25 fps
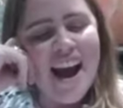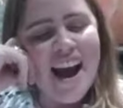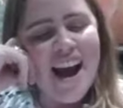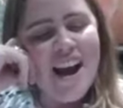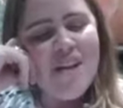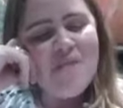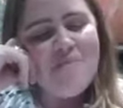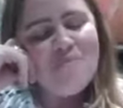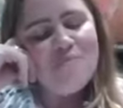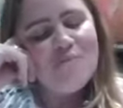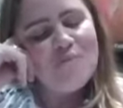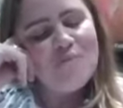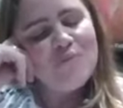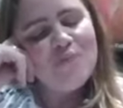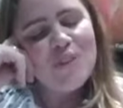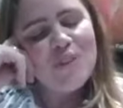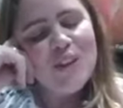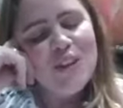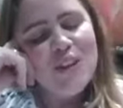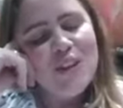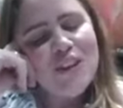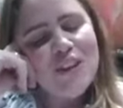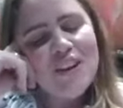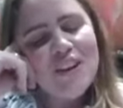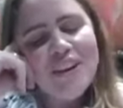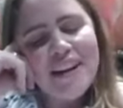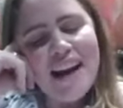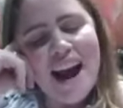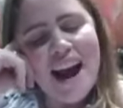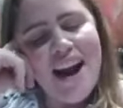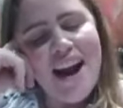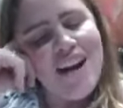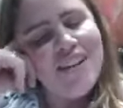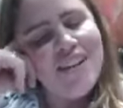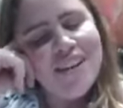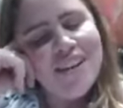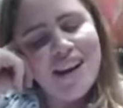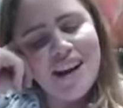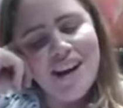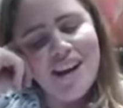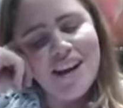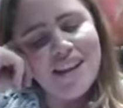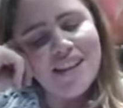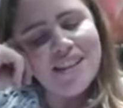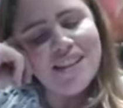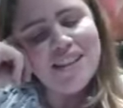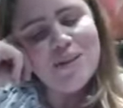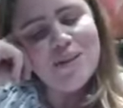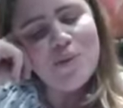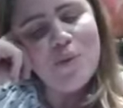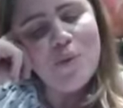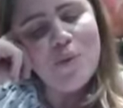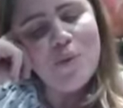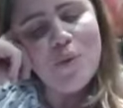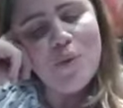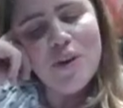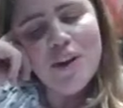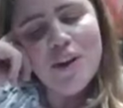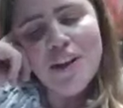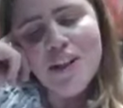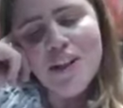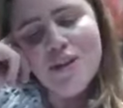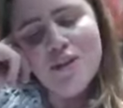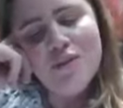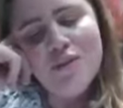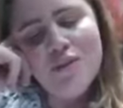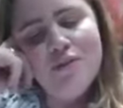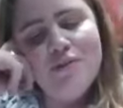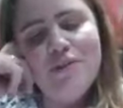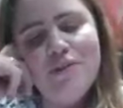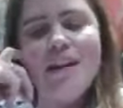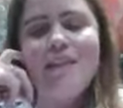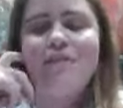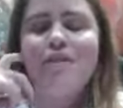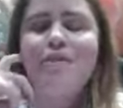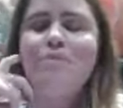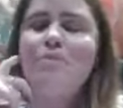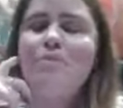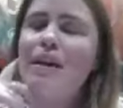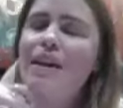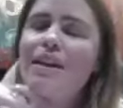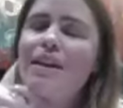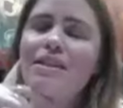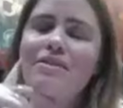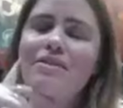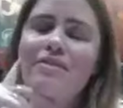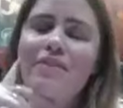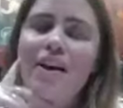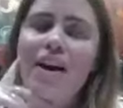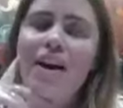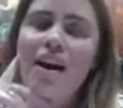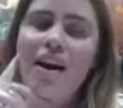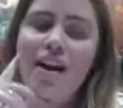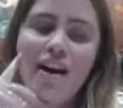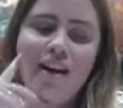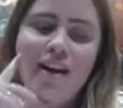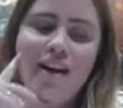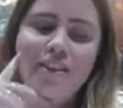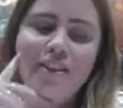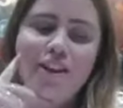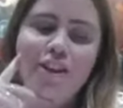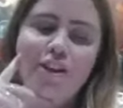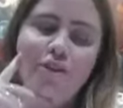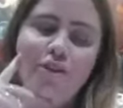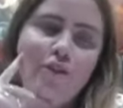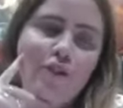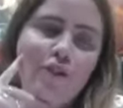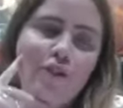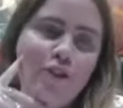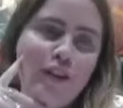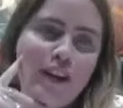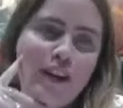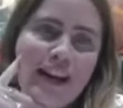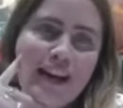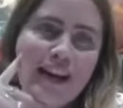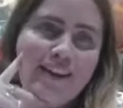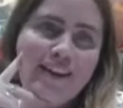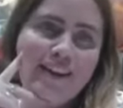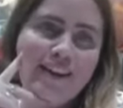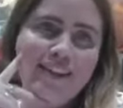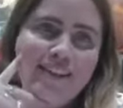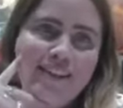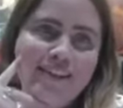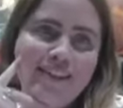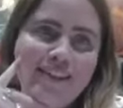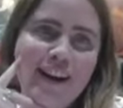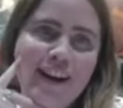Una and Aaron asked, what is your favorite piece of art that you've created?